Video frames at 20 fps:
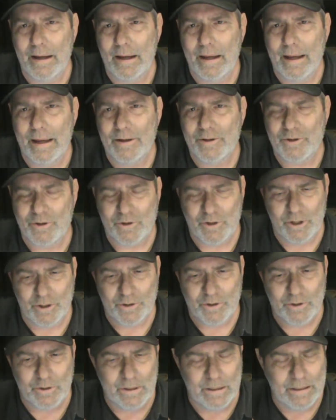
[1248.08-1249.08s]
is
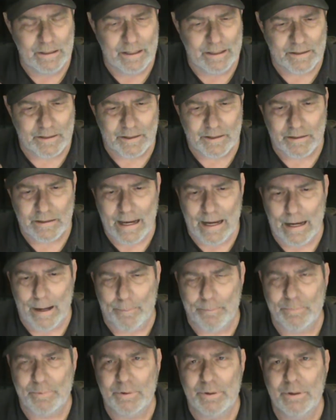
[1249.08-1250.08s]
just
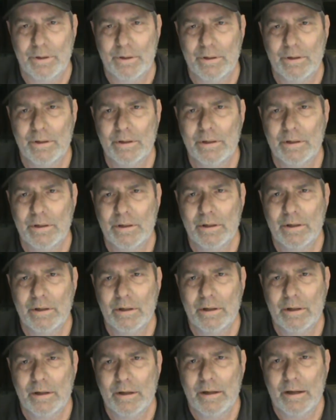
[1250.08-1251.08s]
accept
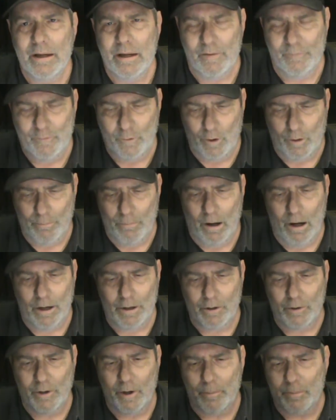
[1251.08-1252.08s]
if your
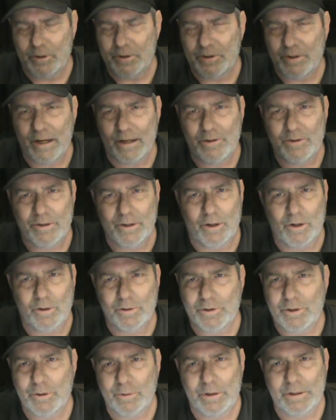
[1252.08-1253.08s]
model number says
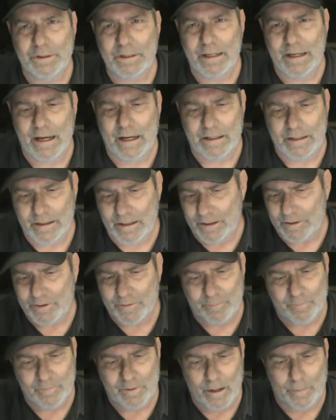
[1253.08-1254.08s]
02 at the end and
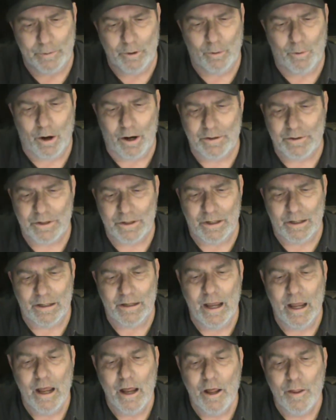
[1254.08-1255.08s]
it's
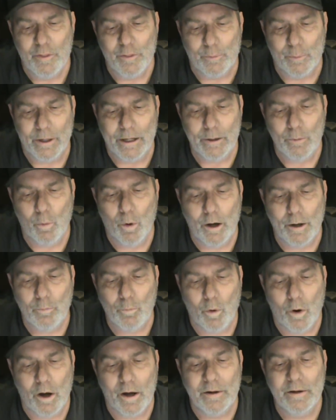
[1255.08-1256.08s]
WRT
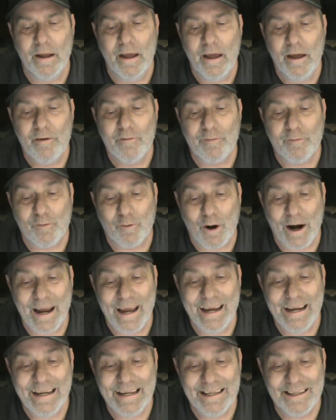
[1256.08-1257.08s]
311
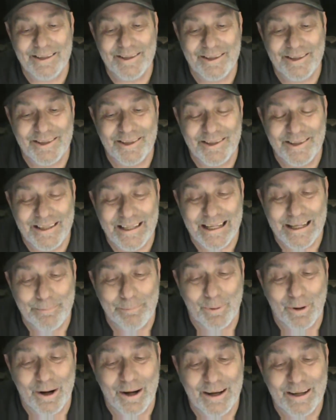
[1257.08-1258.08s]
Frank
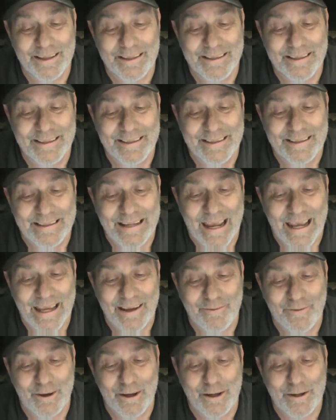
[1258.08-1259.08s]
Zebra
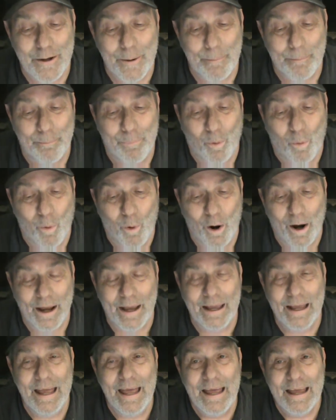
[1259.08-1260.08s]
David
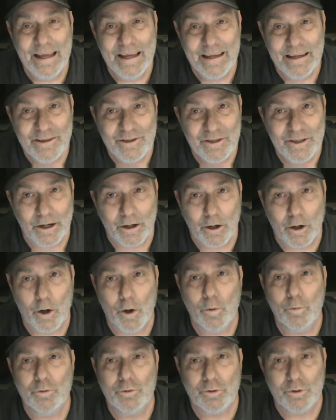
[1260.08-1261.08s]
Boy
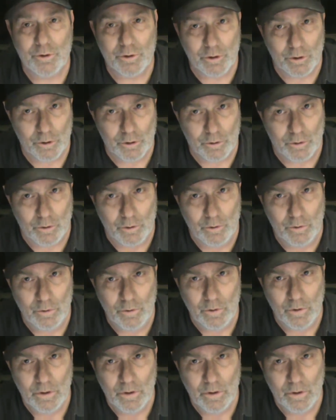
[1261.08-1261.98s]
02,